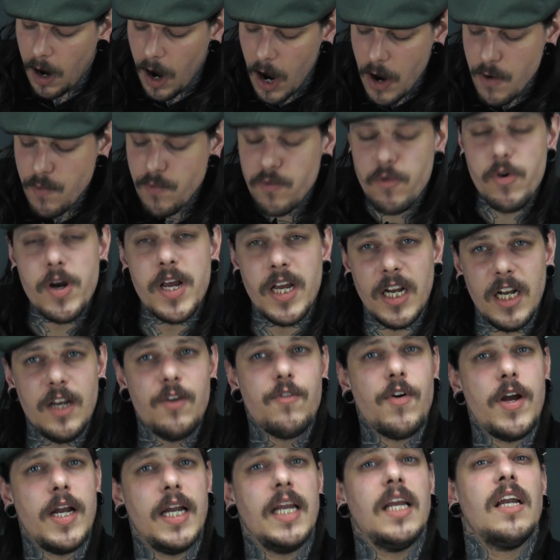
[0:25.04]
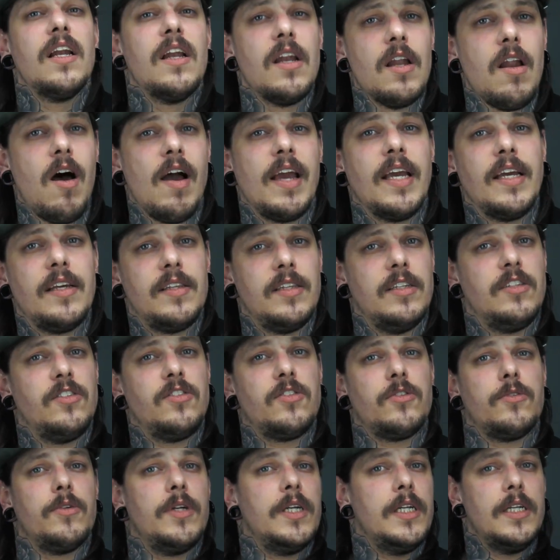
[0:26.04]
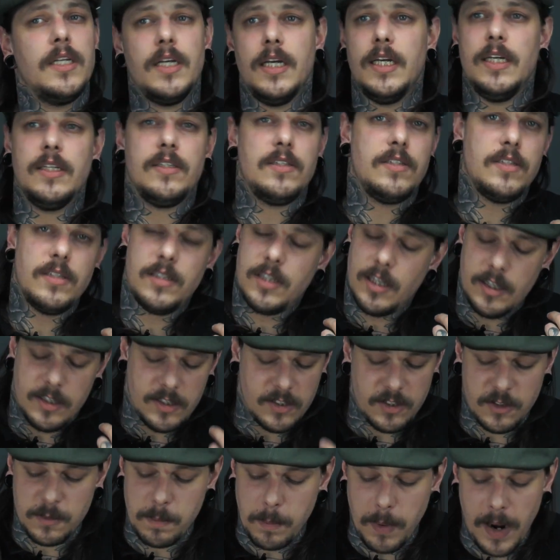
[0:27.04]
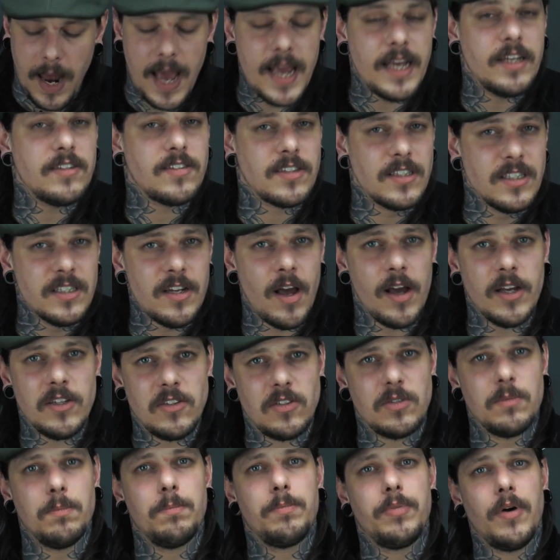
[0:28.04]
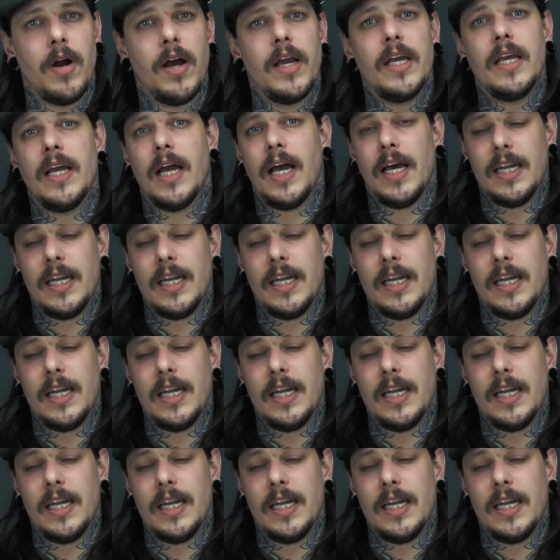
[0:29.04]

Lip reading: I really like this screen. The display is nice and bright